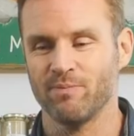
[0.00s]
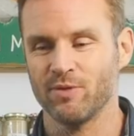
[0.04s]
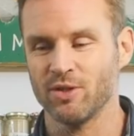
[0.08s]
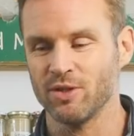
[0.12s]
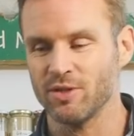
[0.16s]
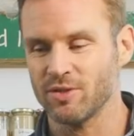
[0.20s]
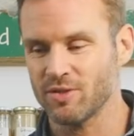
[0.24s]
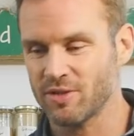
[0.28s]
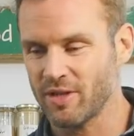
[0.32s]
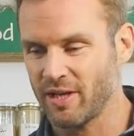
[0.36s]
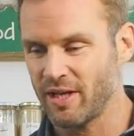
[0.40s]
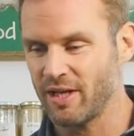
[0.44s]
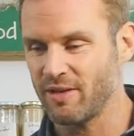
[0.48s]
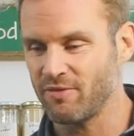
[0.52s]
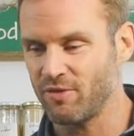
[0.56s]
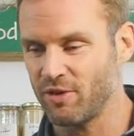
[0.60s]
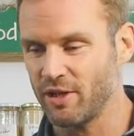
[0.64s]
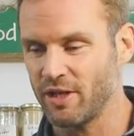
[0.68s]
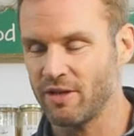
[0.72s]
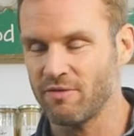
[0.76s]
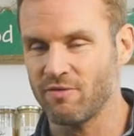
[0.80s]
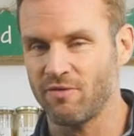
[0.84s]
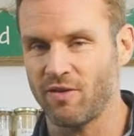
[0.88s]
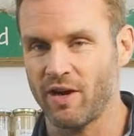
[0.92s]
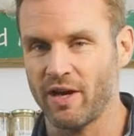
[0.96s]
just kind of
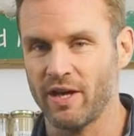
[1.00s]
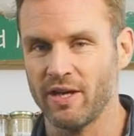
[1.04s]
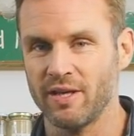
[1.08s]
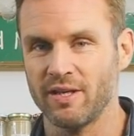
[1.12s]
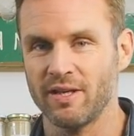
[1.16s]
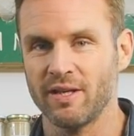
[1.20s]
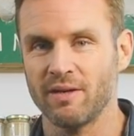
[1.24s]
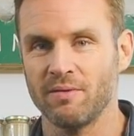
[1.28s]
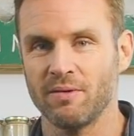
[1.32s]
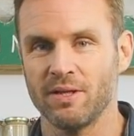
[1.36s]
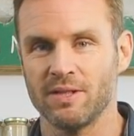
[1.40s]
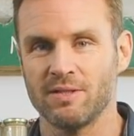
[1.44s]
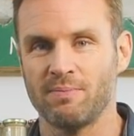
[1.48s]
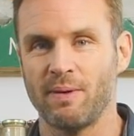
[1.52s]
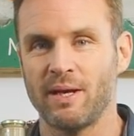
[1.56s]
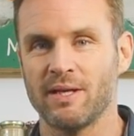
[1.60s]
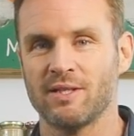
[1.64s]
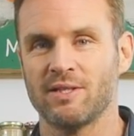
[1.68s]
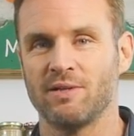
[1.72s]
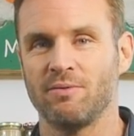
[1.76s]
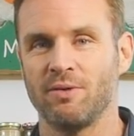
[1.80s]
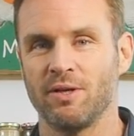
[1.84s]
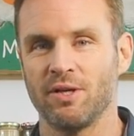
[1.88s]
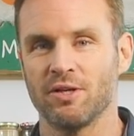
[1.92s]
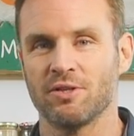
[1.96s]
uninviting,
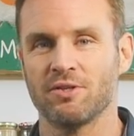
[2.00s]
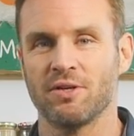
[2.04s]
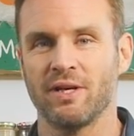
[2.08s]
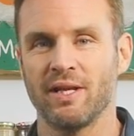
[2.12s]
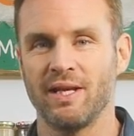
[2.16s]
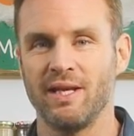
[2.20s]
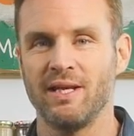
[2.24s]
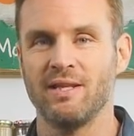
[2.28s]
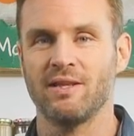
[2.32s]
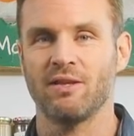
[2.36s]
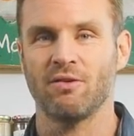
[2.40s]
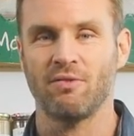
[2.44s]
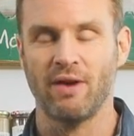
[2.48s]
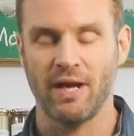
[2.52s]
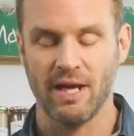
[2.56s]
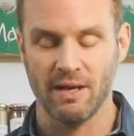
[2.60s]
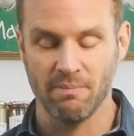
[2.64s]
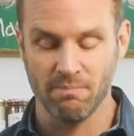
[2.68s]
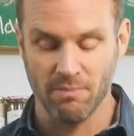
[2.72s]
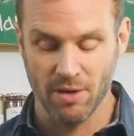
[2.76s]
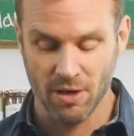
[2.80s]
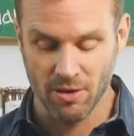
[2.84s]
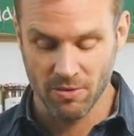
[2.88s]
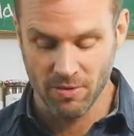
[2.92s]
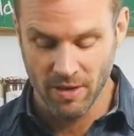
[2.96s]
especially when you're trying to eat the
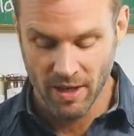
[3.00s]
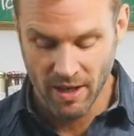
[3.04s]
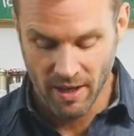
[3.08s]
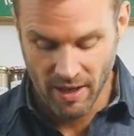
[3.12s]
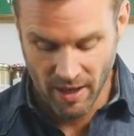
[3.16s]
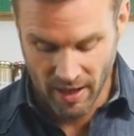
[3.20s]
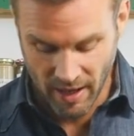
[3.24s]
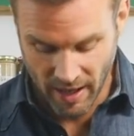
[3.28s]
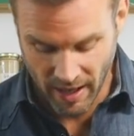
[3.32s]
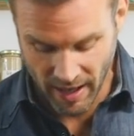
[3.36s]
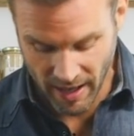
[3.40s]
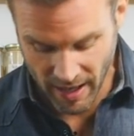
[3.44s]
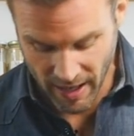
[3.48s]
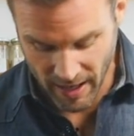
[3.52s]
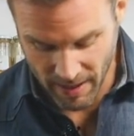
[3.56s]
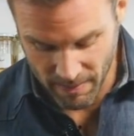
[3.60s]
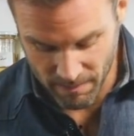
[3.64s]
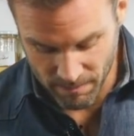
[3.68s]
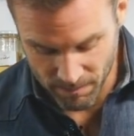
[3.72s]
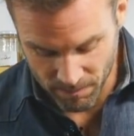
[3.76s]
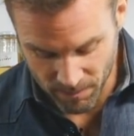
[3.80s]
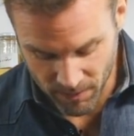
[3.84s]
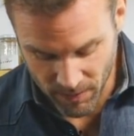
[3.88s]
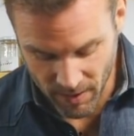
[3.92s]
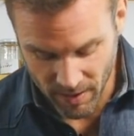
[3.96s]
rainbow.
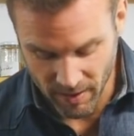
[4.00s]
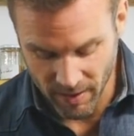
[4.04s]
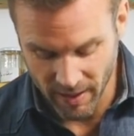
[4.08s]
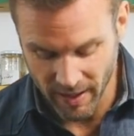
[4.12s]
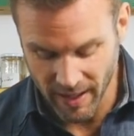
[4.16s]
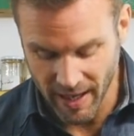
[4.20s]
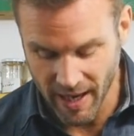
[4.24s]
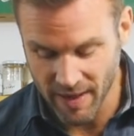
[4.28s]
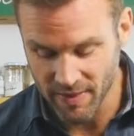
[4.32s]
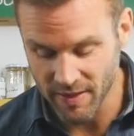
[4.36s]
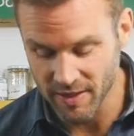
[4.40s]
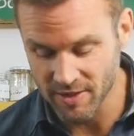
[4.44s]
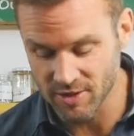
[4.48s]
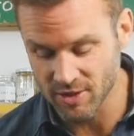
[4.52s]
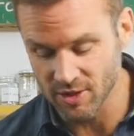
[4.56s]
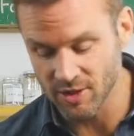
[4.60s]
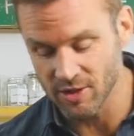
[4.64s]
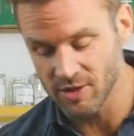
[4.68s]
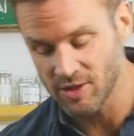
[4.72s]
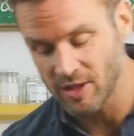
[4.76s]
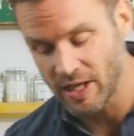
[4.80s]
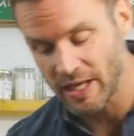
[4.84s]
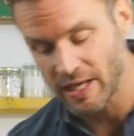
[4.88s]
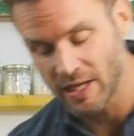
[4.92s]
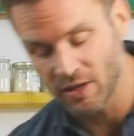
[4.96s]
Again, this
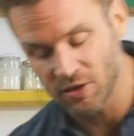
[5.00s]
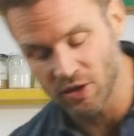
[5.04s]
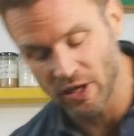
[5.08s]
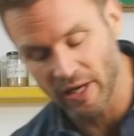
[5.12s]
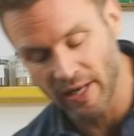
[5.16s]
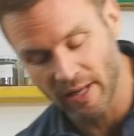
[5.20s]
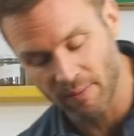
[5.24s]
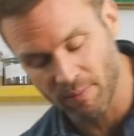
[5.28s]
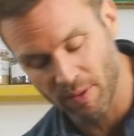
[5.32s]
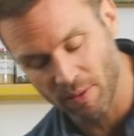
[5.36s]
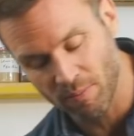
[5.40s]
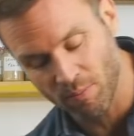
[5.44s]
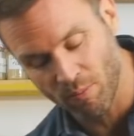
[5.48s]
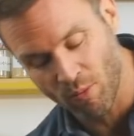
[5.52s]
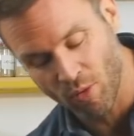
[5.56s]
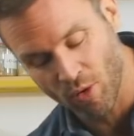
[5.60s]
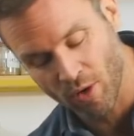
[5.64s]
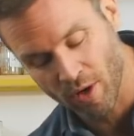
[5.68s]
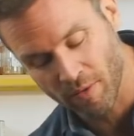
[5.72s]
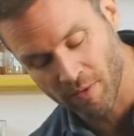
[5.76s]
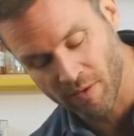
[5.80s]
does yield a little bit more.